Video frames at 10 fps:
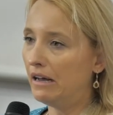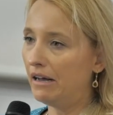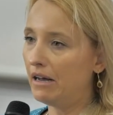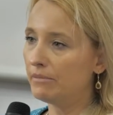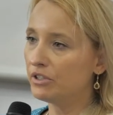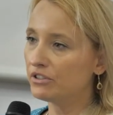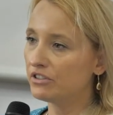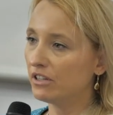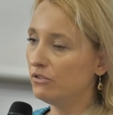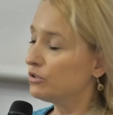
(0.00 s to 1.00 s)
Because
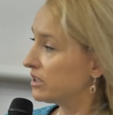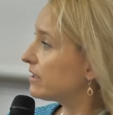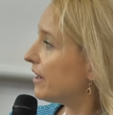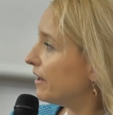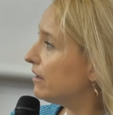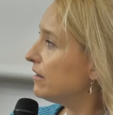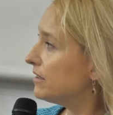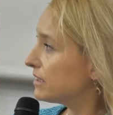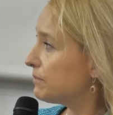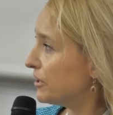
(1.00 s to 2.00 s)
the new scale,
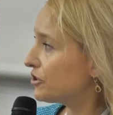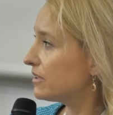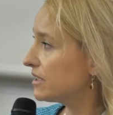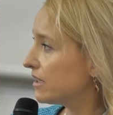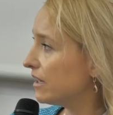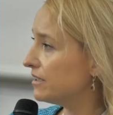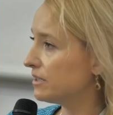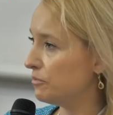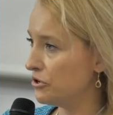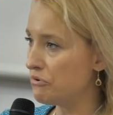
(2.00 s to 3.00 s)
the spatial scale is
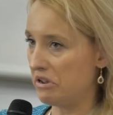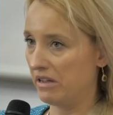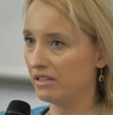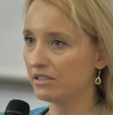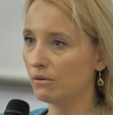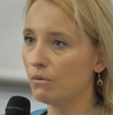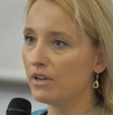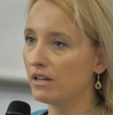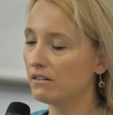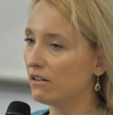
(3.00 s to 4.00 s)
appearing. Yeah? So we
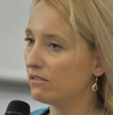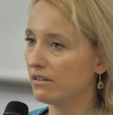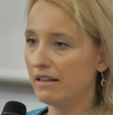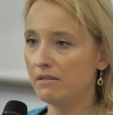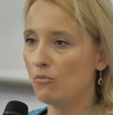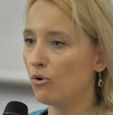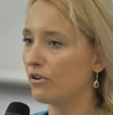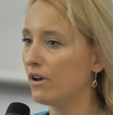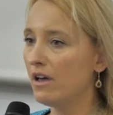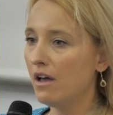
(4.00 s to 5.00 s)
are not
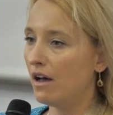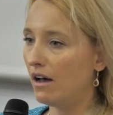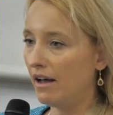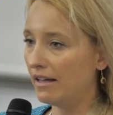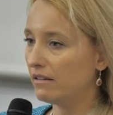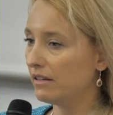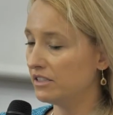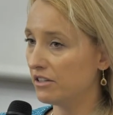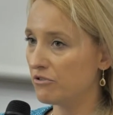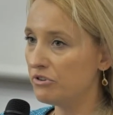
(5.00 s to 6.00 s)
anymore
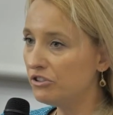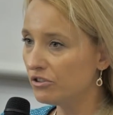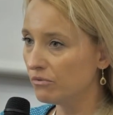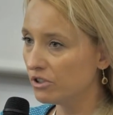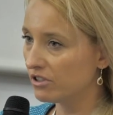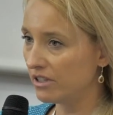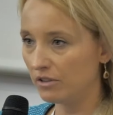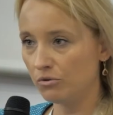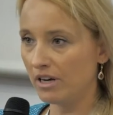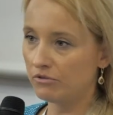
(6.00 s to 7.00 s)
analyzing a region which is
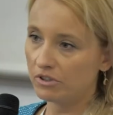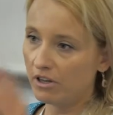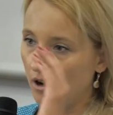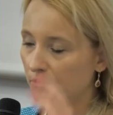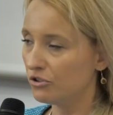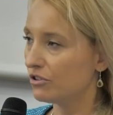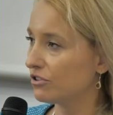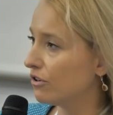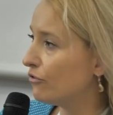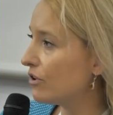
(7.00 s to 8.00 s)
like 200 kilometers
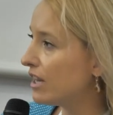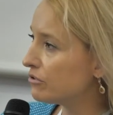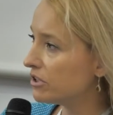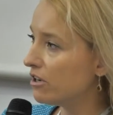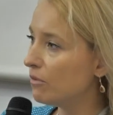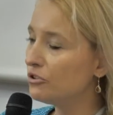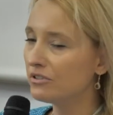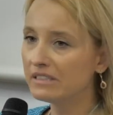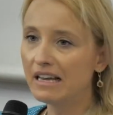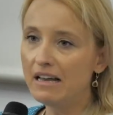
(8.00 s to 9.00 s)
or 400
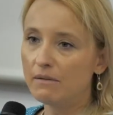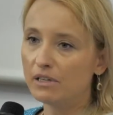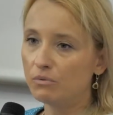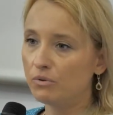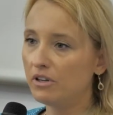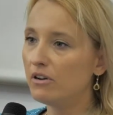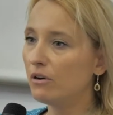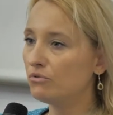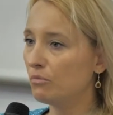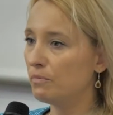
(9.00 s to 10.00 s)
kilometers, but we
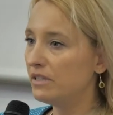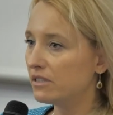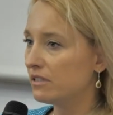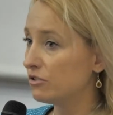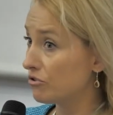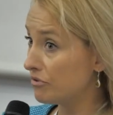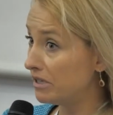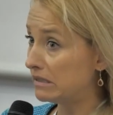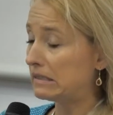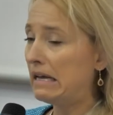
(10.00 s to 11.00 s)
go to pixels or
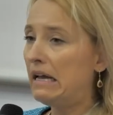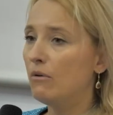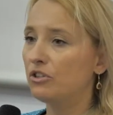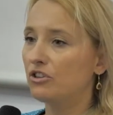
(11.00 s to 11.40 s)
grids, which are